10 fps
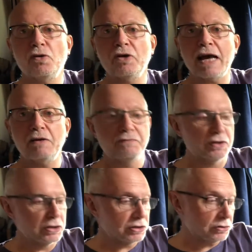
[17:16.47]
gallon
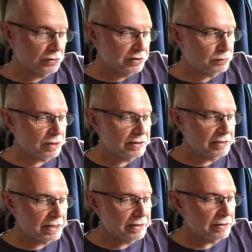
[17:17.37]
version, or this one
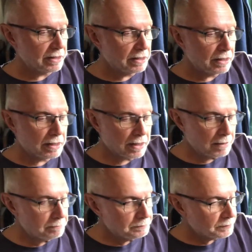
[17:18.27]
indeed,
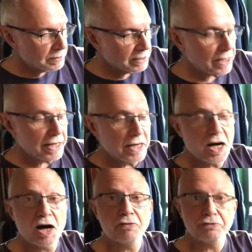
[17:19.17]
cut it in
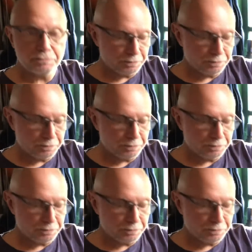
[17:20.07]
half,